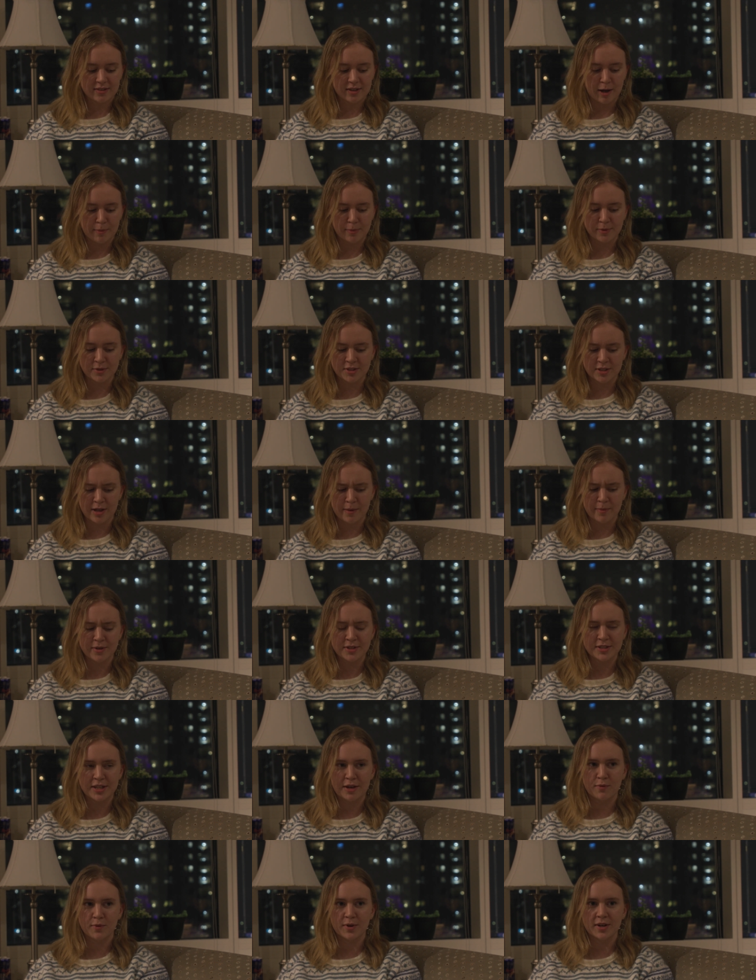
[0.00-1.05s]
couple summers
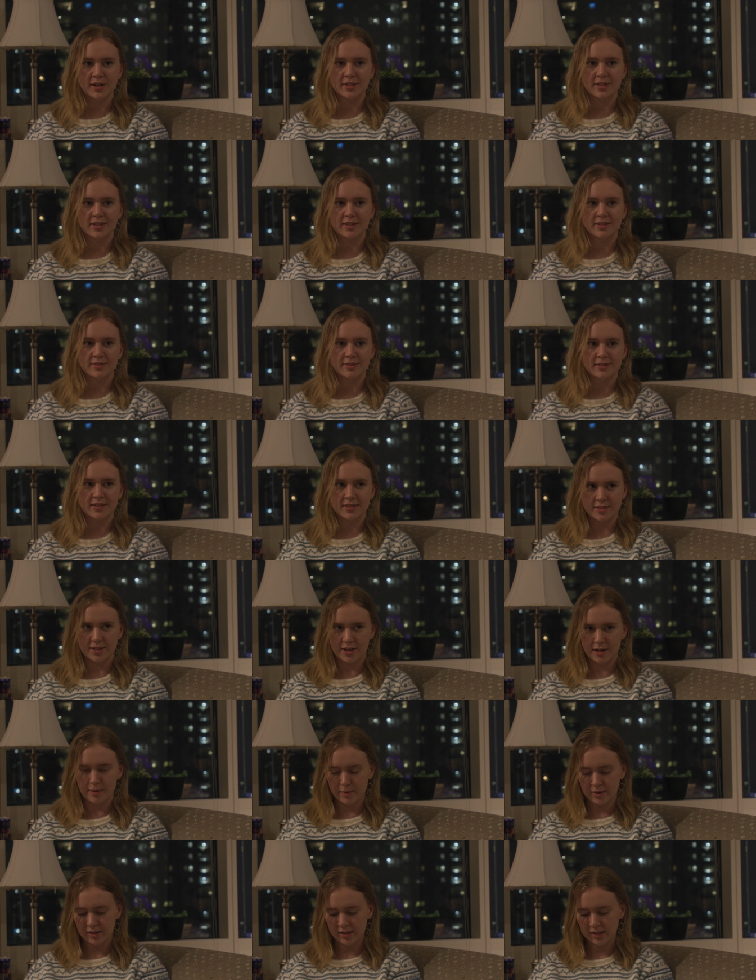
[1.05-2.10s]
I've worked in
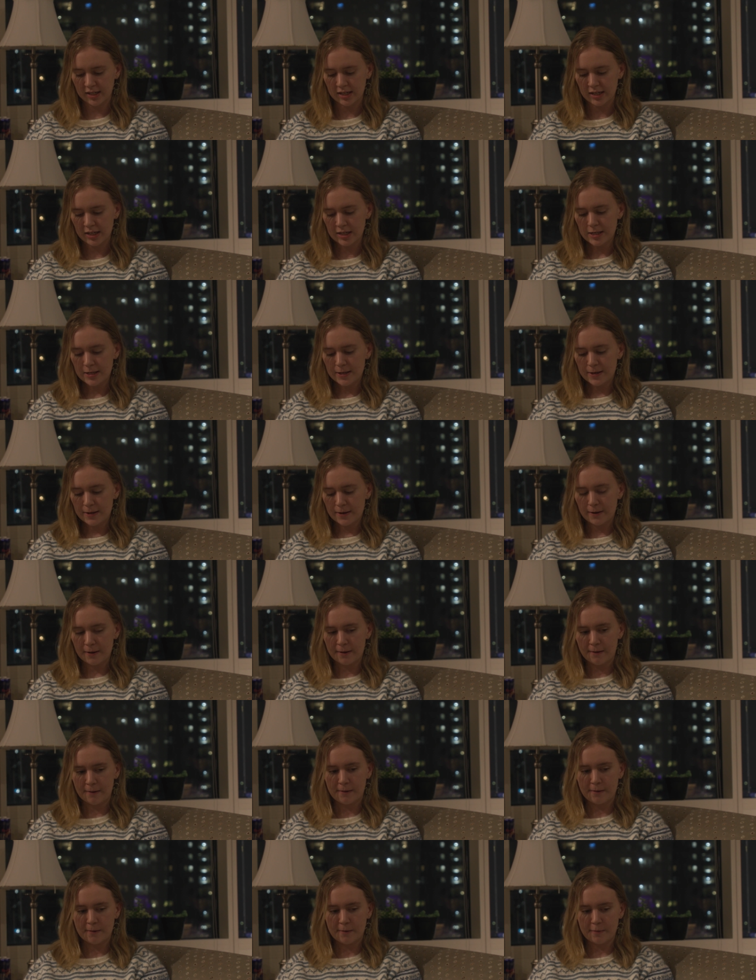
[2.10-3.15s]
sustainability
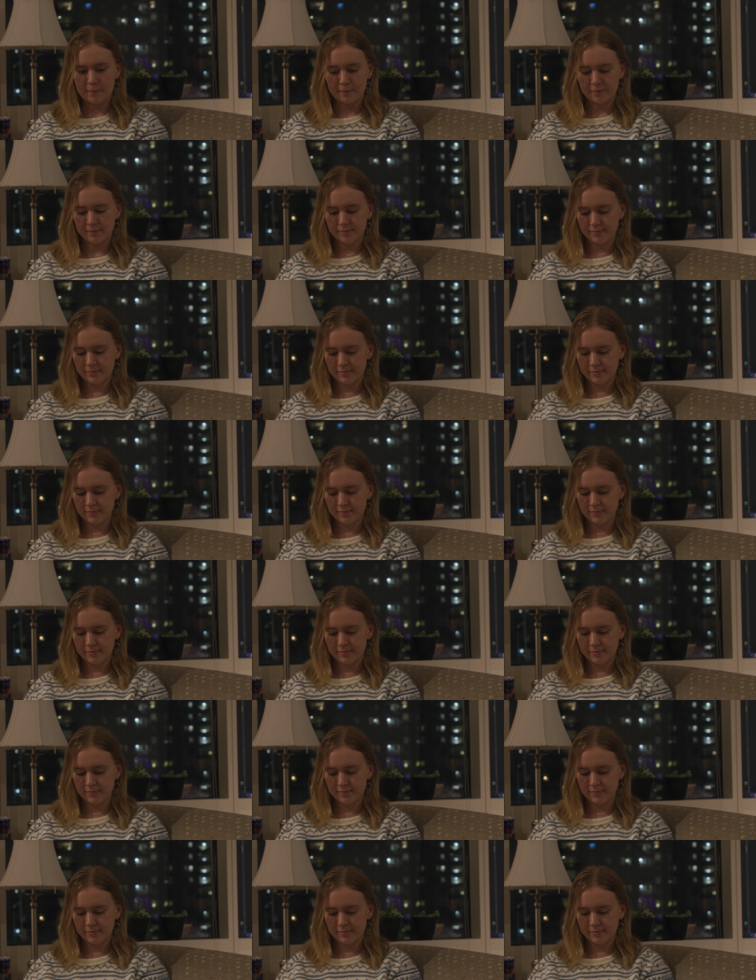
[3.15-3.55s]
um,